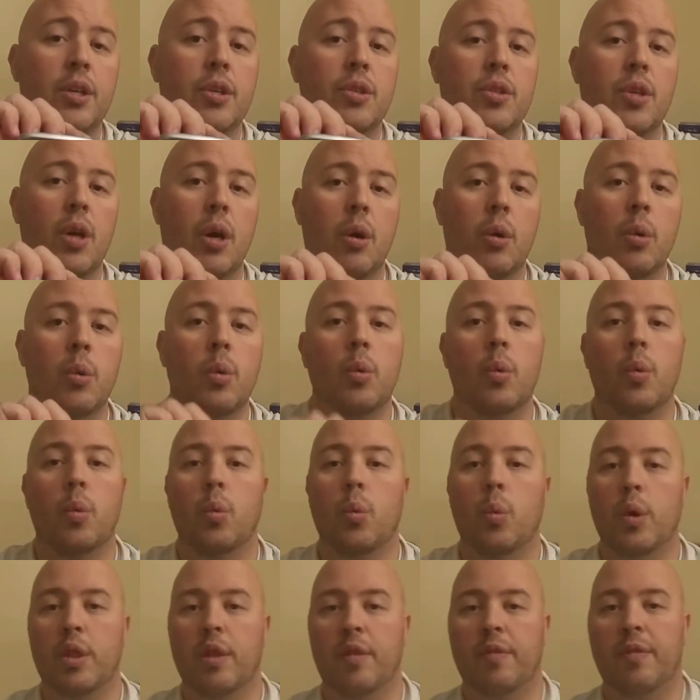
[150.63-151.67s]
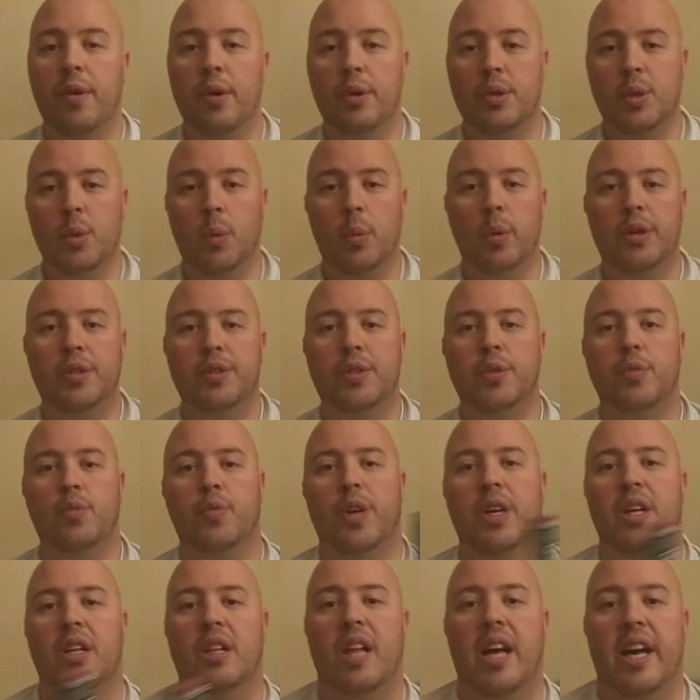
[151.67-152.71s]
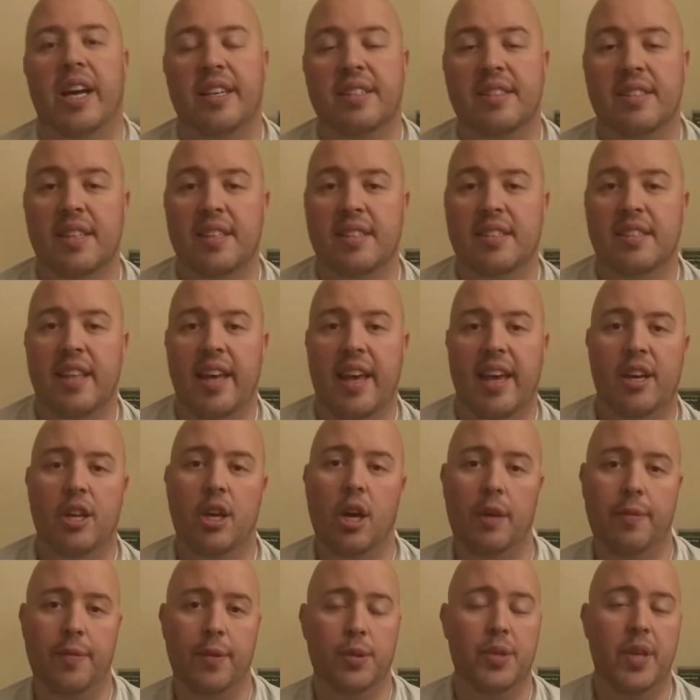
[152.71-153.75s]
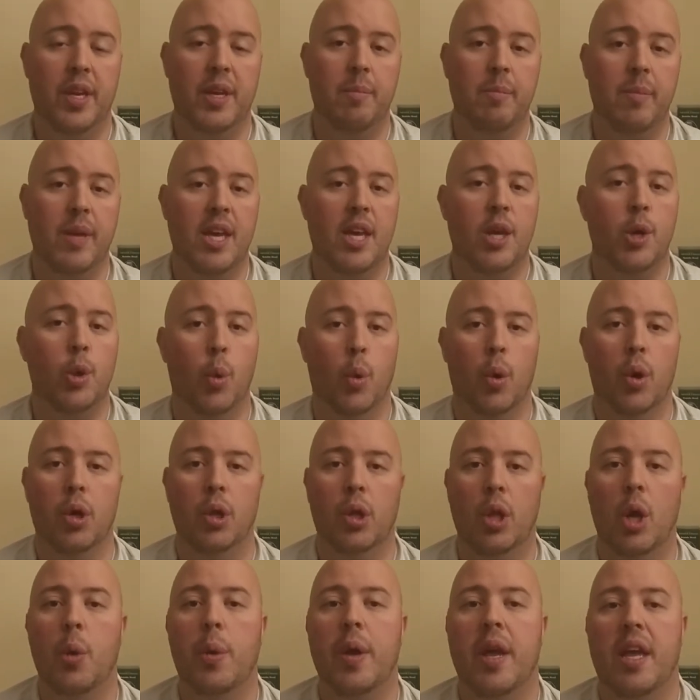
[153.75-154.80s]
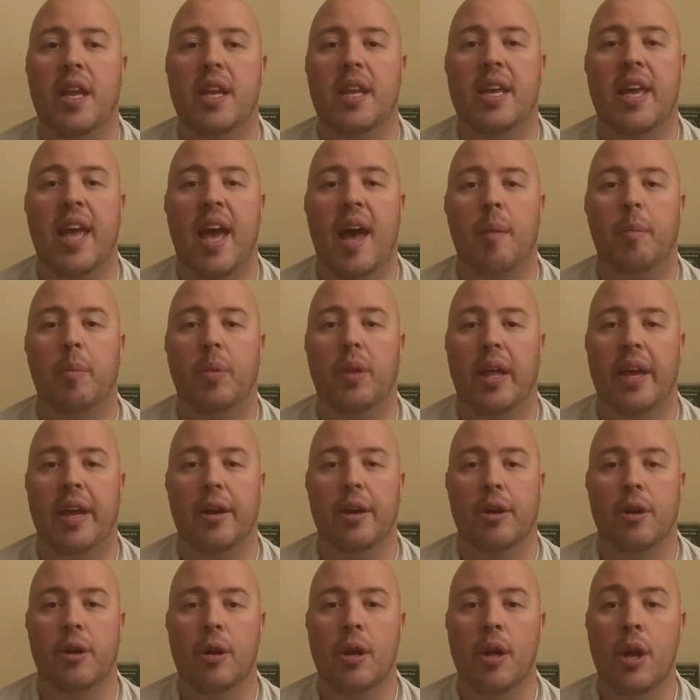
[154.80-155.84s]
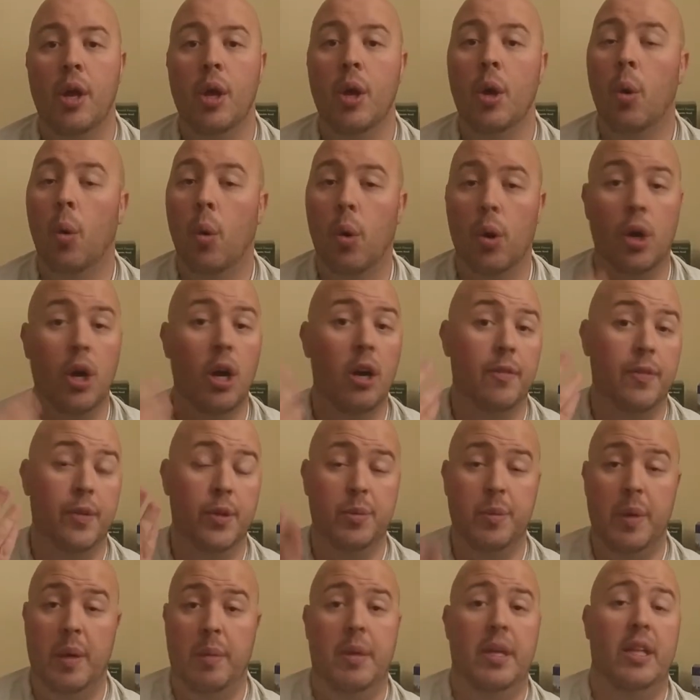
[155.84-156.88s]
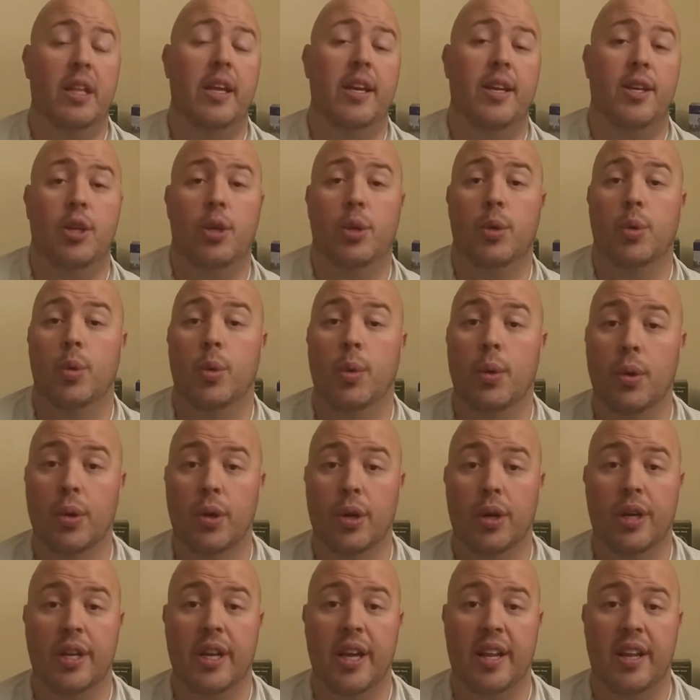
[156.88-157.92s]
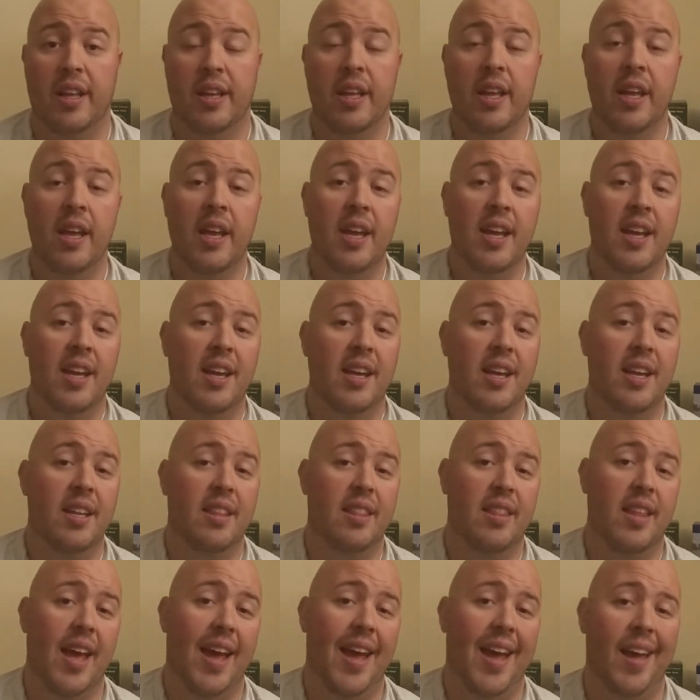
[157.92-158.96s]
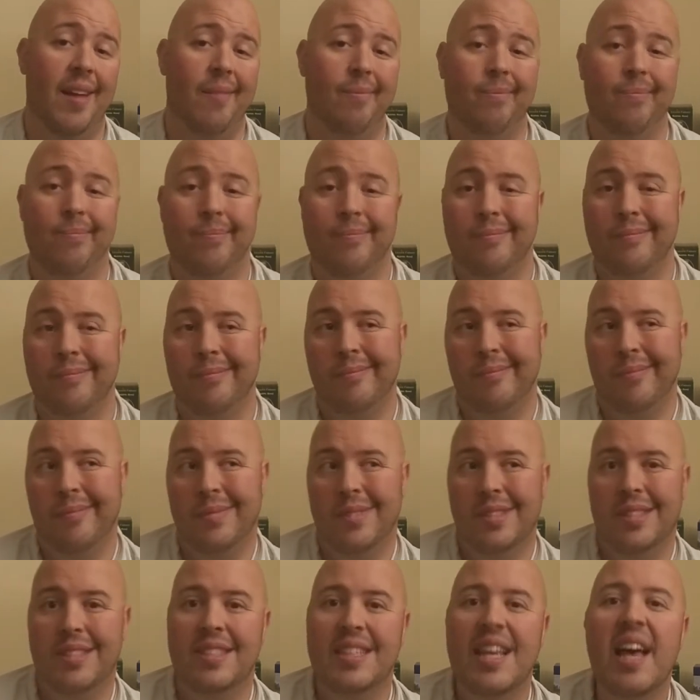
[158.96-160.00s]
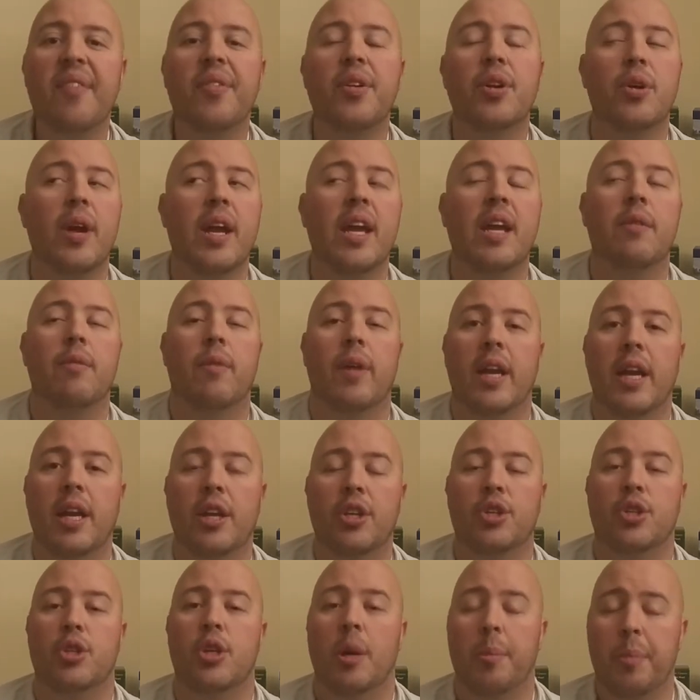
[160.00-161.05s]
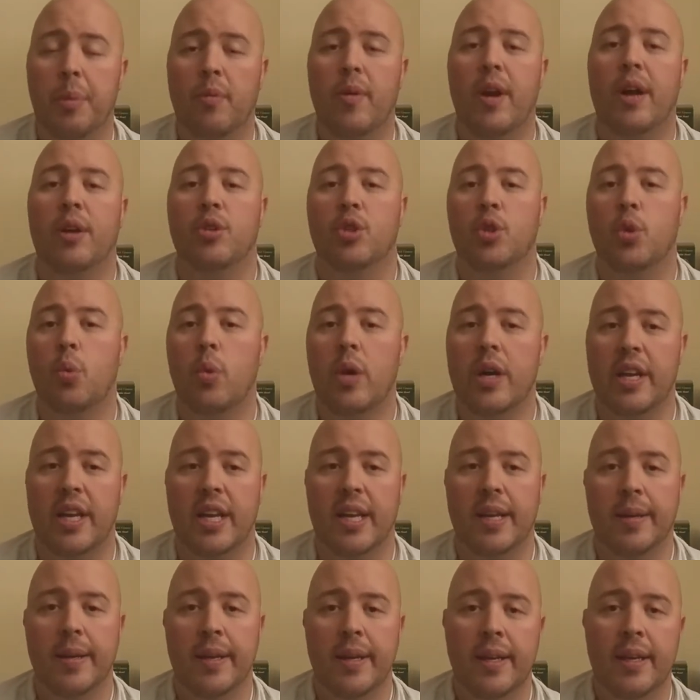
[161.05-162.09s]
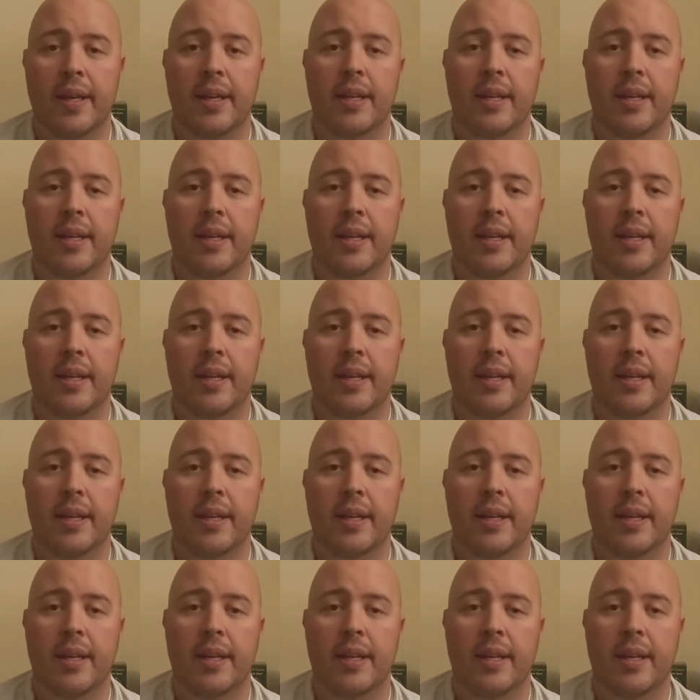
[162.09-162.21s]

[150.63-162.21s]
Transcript: So what the folks at Wilson realized is that golfers like me who are a low handicap player, or golfers maybe like you who are kind of in that 7 or 8 range to up around 20,